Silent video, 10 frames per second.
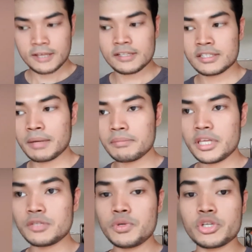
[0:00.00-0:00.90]
Some
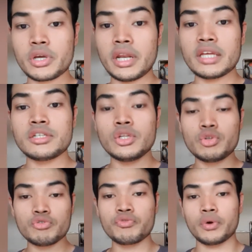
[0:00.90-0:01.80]
things which you can actually
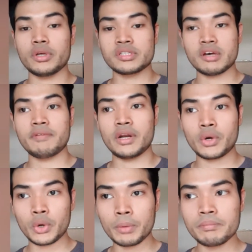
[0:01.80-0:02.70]
do for yourself at
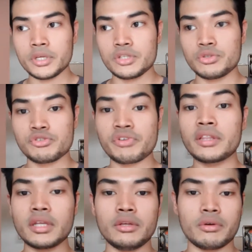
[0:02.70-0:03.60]
home is to
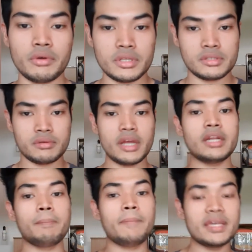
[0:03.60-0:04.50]
strengthen your wrist,
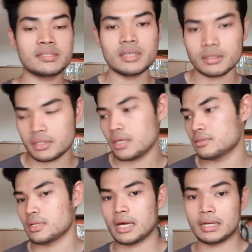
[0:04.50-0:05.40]
right? The basic
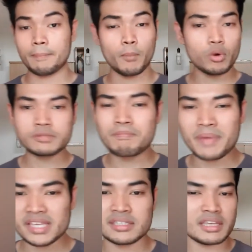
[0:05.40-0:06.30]
things, the
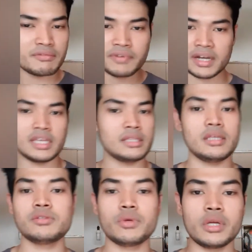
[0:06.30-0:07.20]
most basic fucking
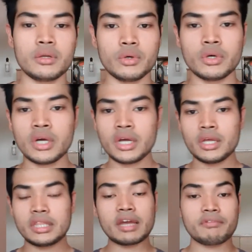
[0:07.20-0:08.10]
things you can do.
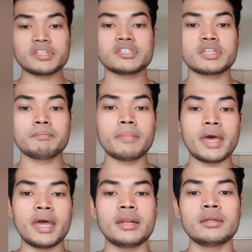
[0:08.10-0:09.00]
Take a resistance
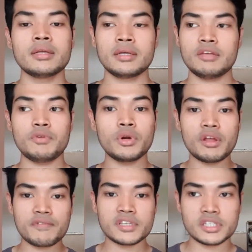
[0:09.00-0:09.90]
band. If you
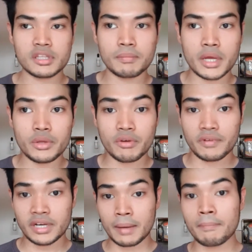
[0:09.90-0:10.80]
don't have resistance band, you
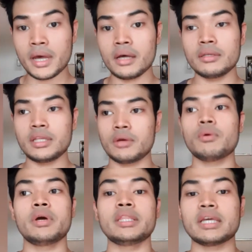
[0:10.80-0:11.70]
have a dumbbell, then
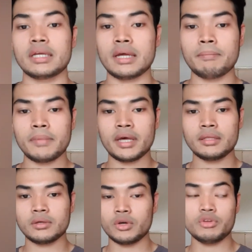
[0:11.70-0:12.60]
go ahead, take a
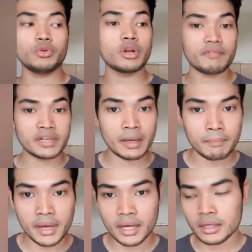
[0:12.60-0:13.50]
dumbbell. Or you don't have a
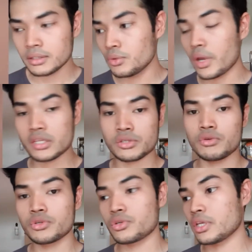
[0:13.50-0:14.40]
dumbbell, no
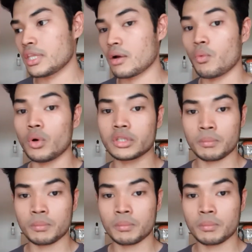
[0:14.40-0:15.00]
excuses, you can take a water